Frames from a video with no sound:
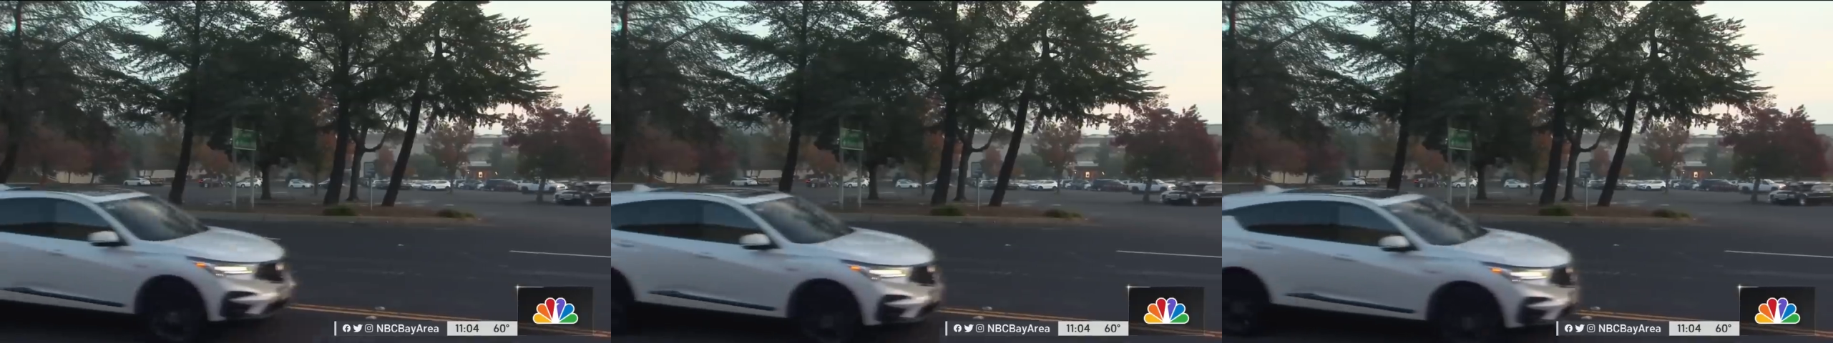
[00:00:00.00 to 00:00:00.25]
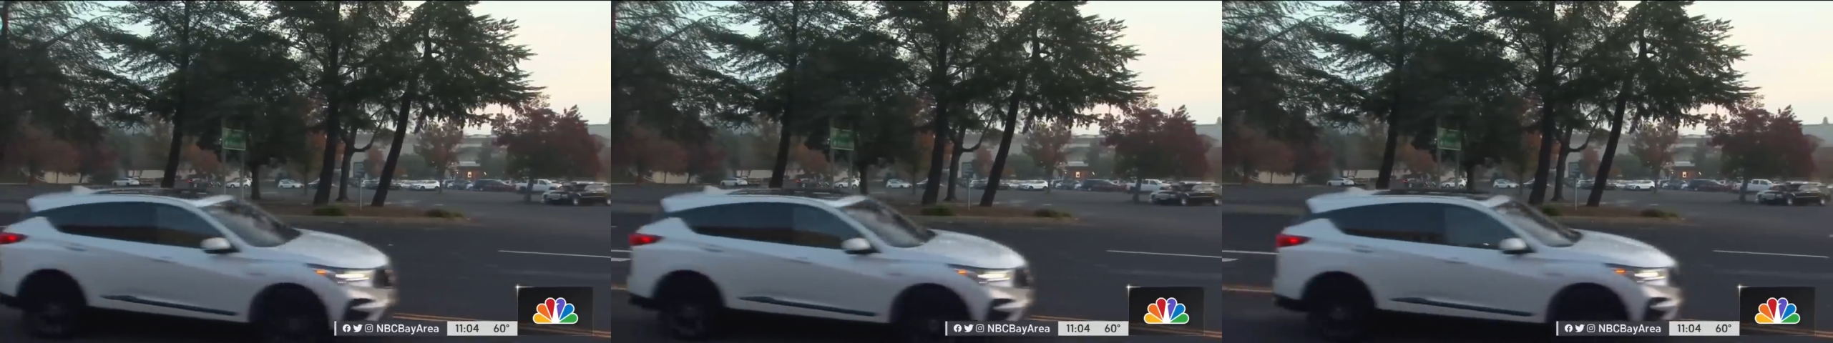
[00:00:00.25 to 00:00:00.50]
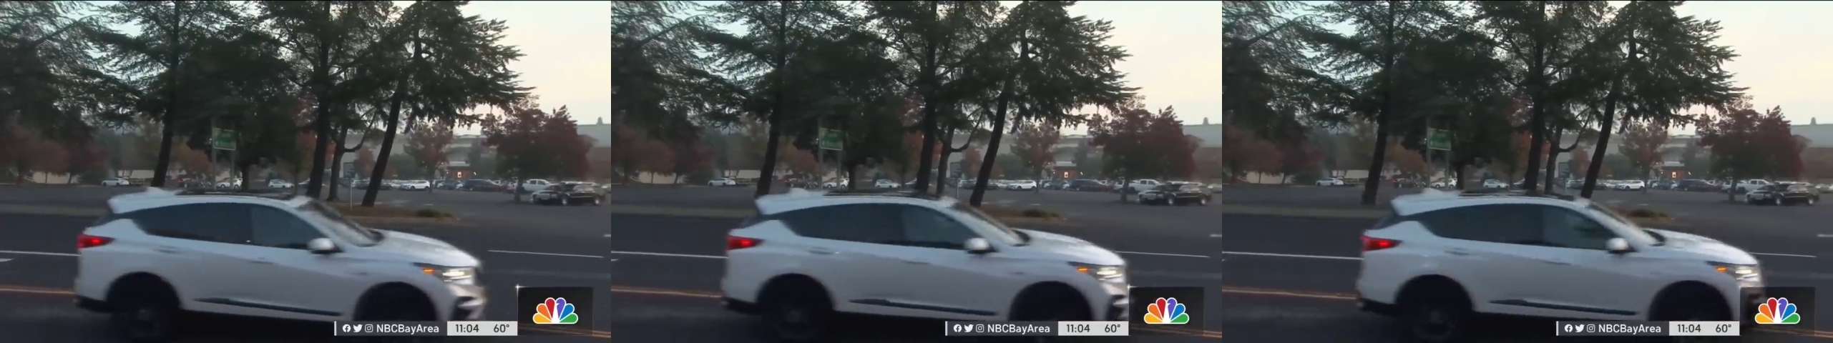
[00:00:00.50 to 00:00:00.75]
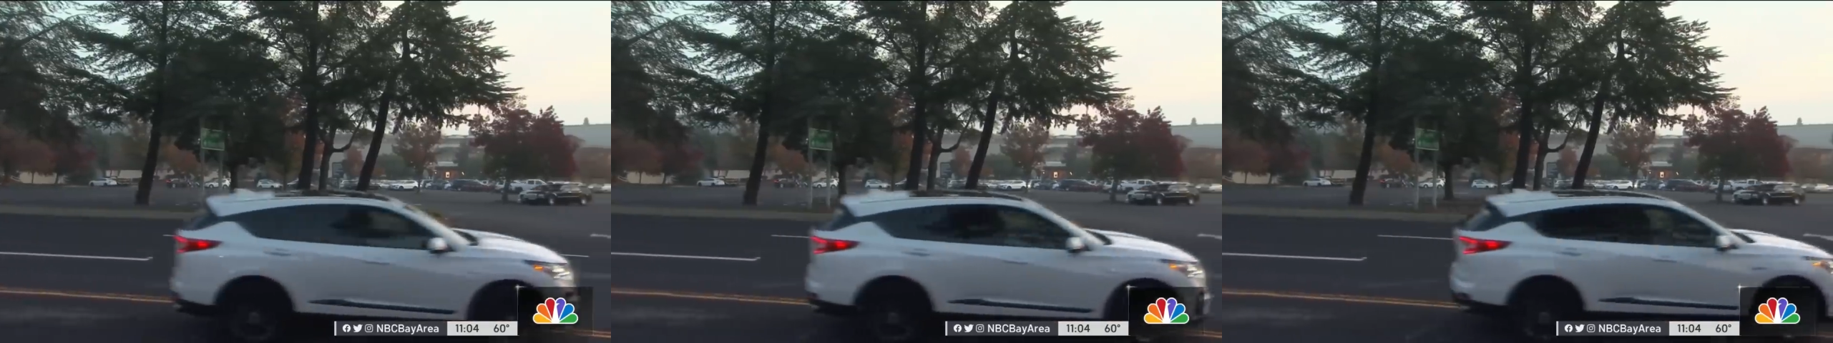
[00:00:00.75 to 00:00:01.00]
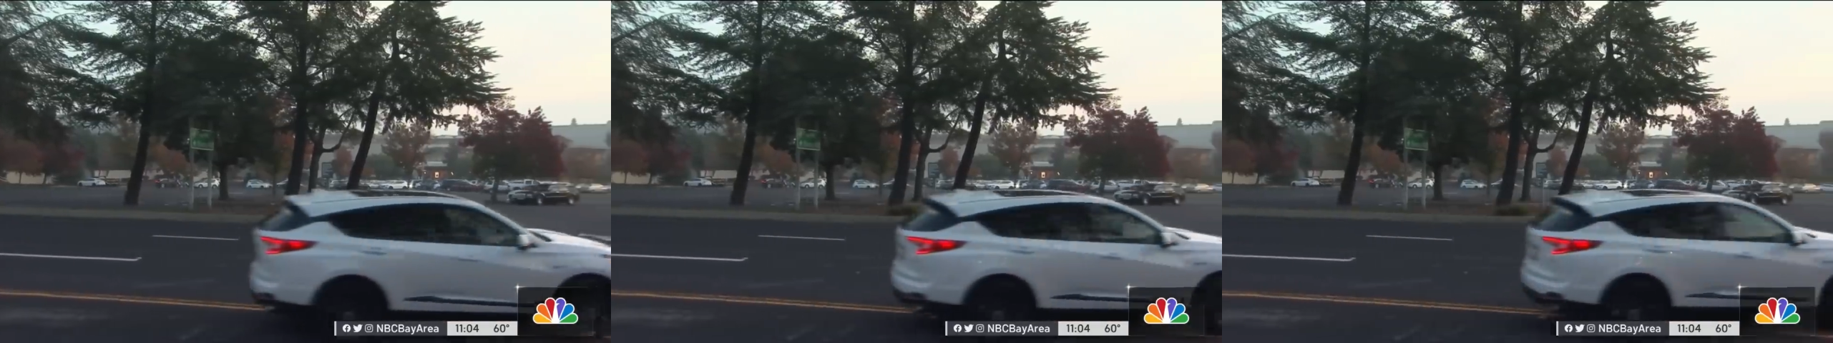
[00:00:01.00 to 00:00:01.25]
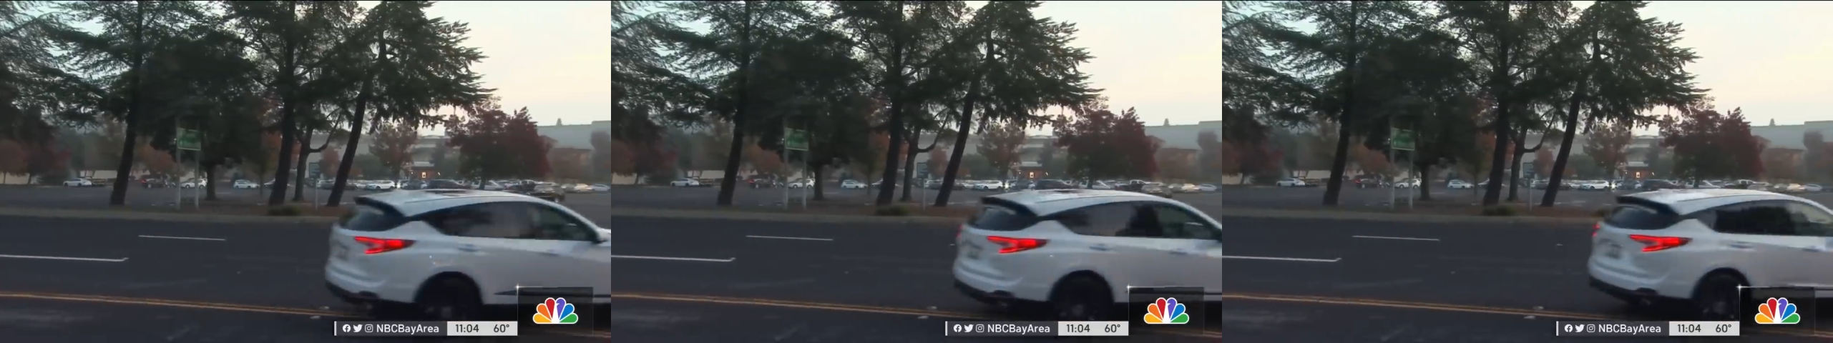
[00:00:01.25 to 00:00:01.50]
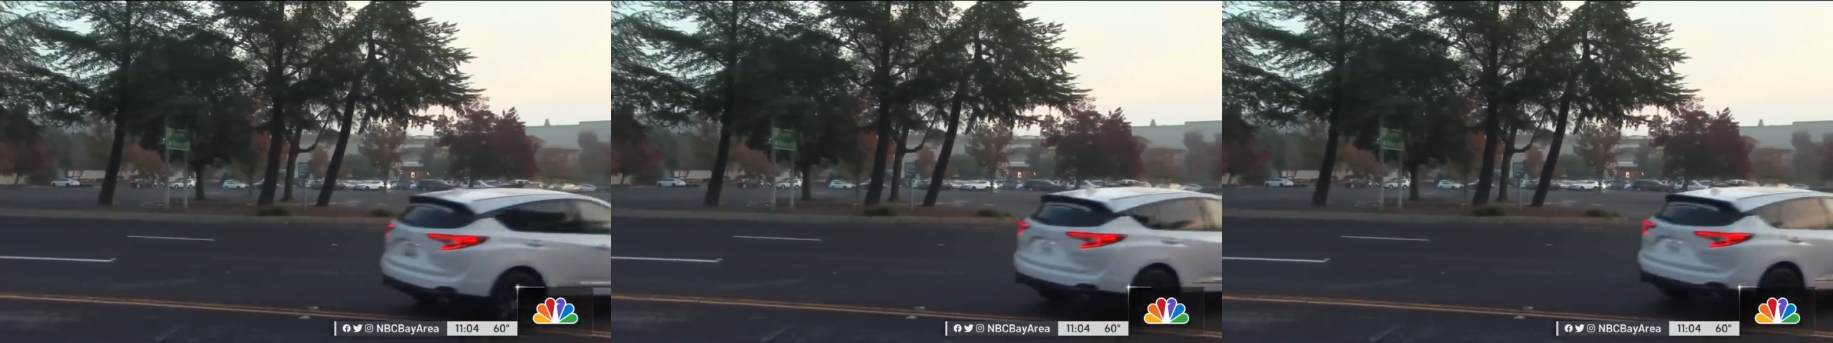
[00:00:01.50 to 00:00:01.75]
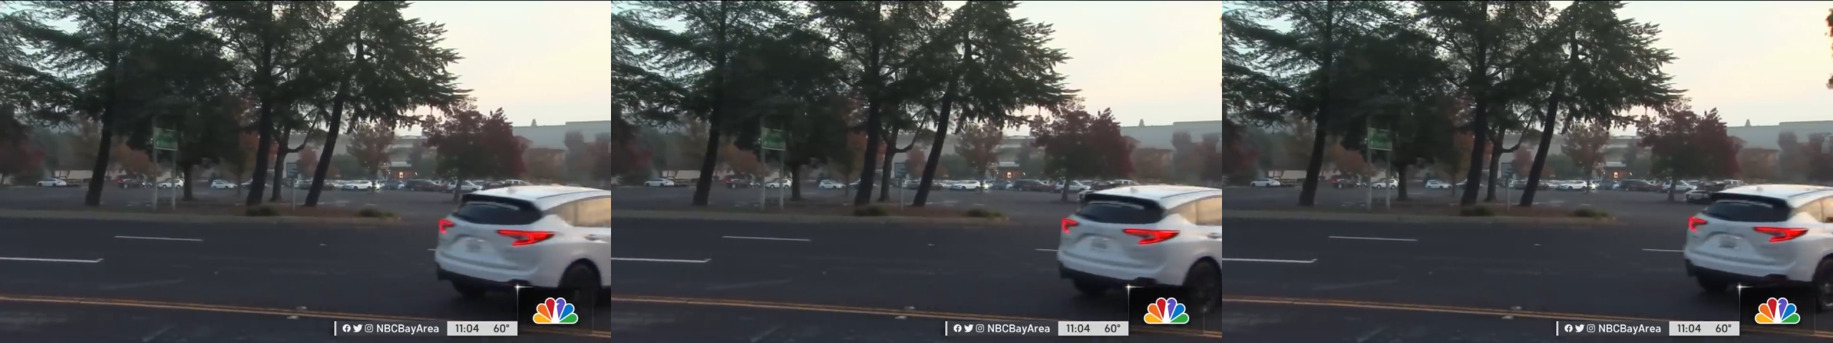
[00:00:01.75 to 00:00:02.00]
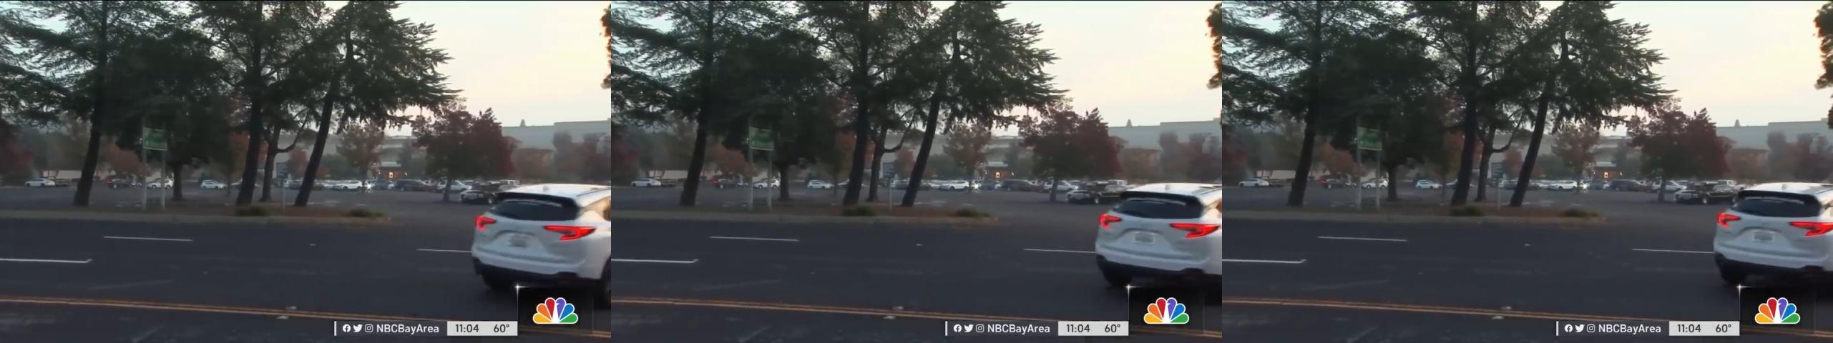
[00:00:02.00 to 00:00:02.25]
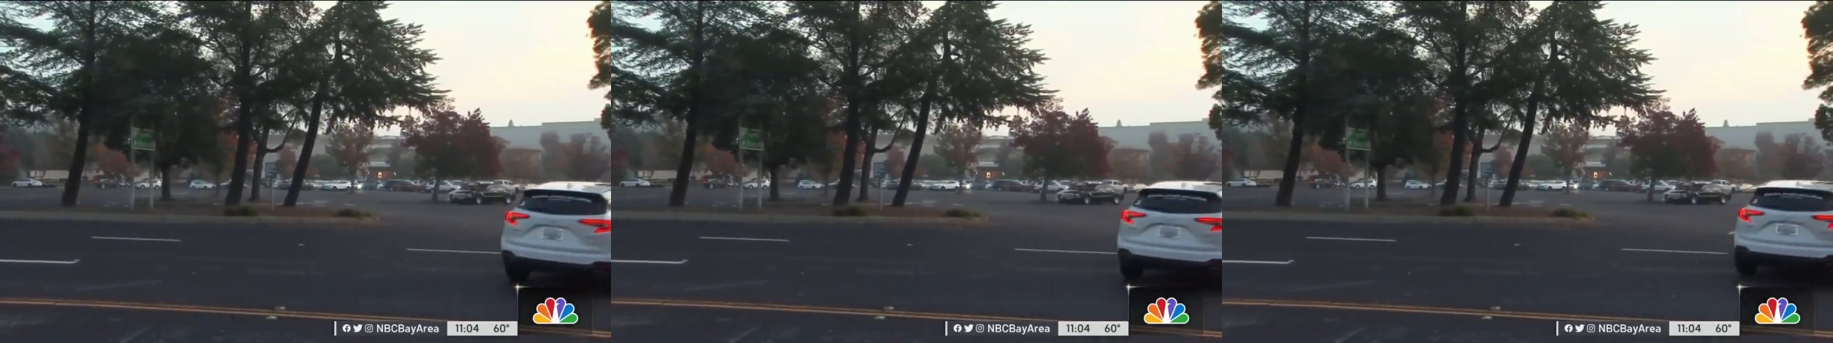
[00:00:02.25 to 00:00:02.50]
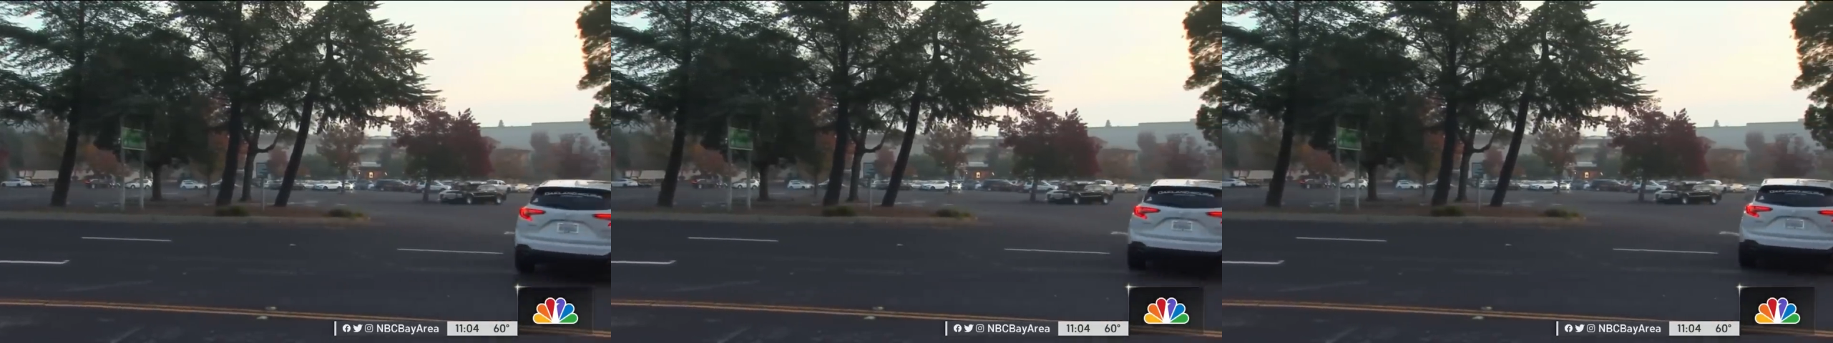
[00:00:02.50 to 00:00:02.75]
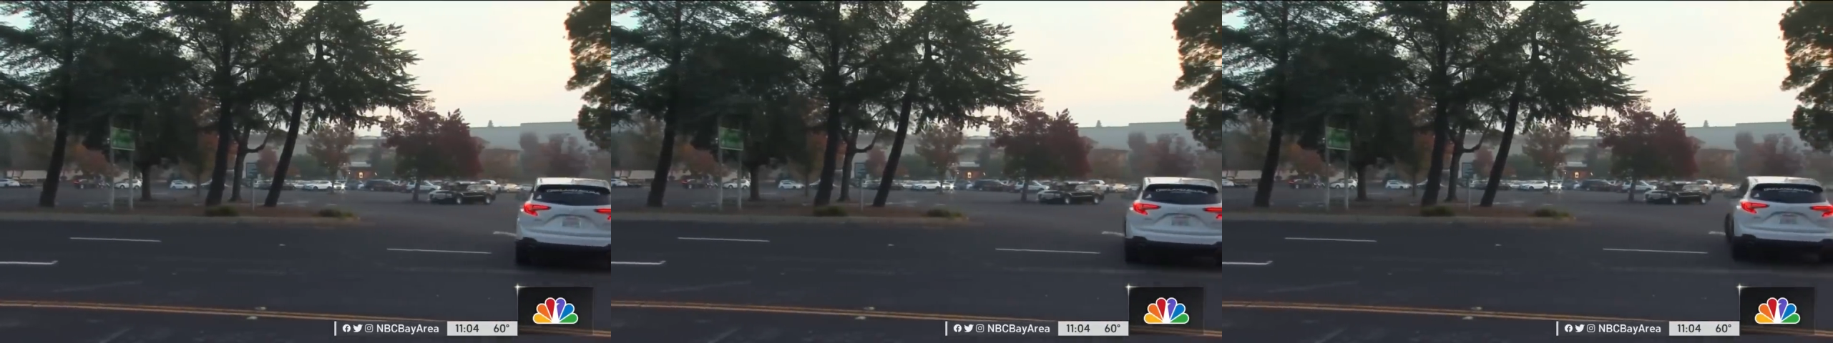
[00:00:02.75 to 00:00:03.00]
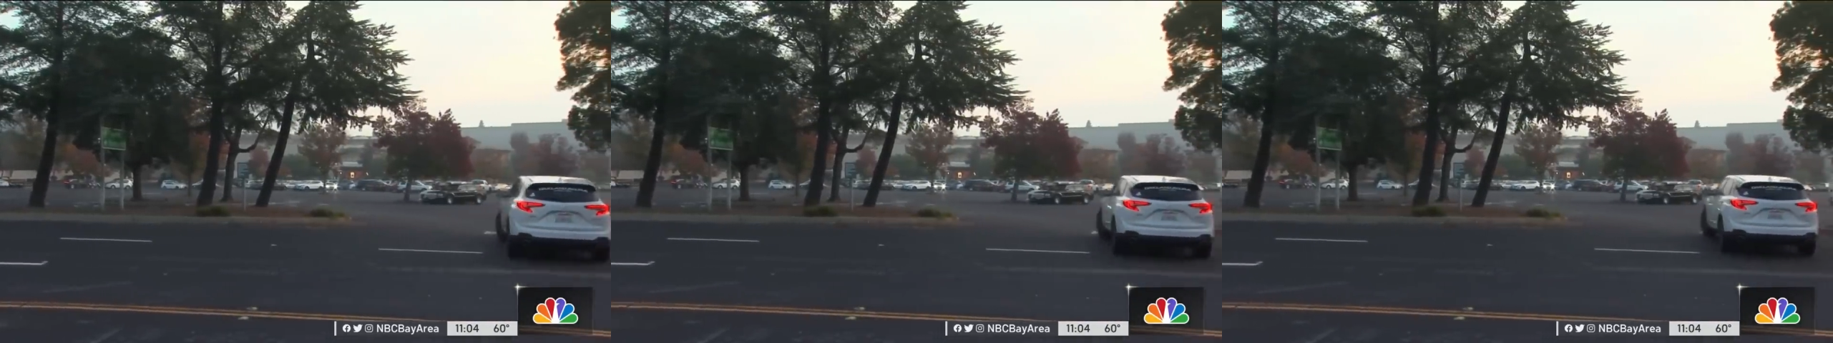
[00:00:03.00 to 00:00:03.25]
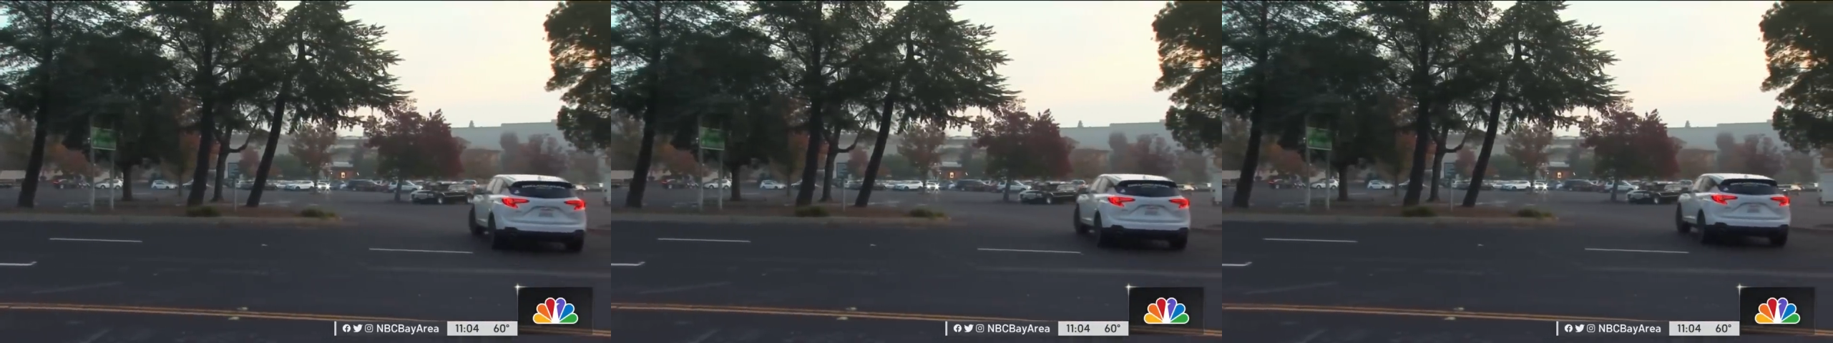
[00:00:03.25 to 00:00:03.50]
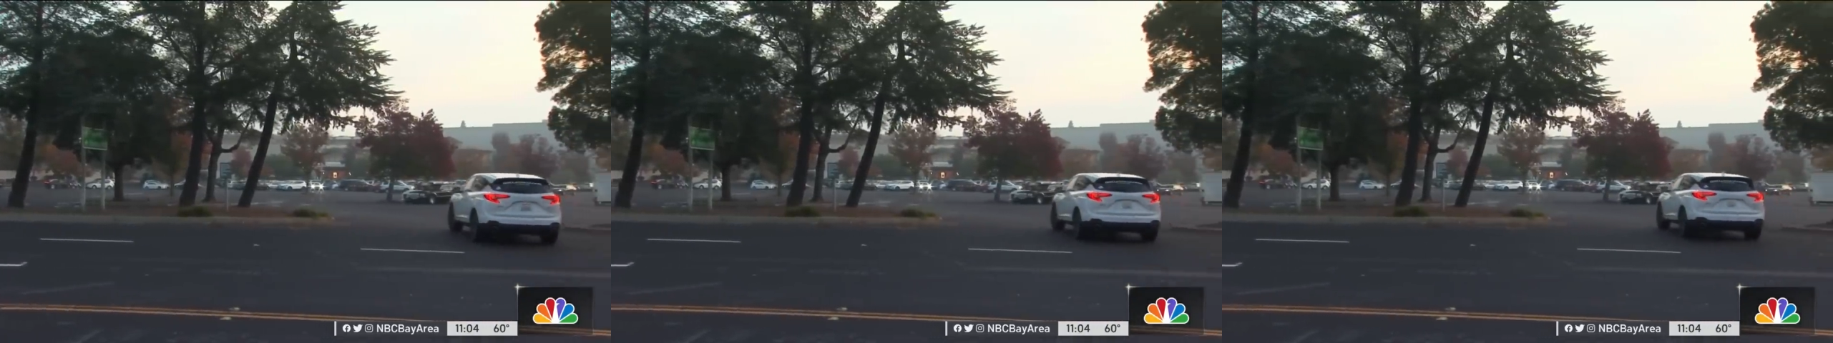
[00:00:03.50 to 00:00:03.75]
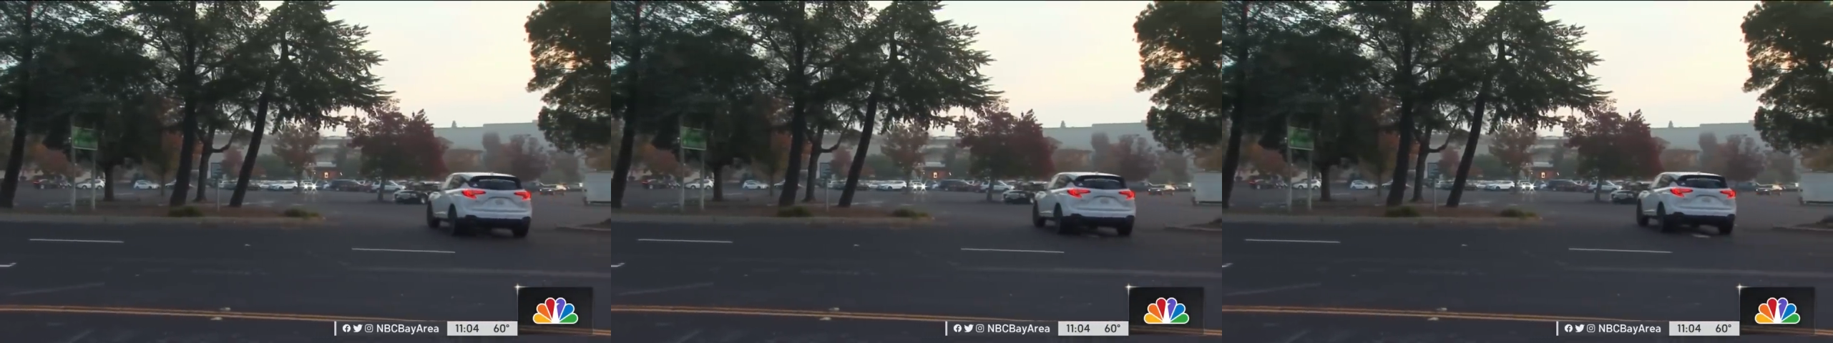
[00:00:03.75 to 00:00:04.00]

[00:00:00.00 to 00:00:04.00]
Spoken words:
[unreadable: no face in view]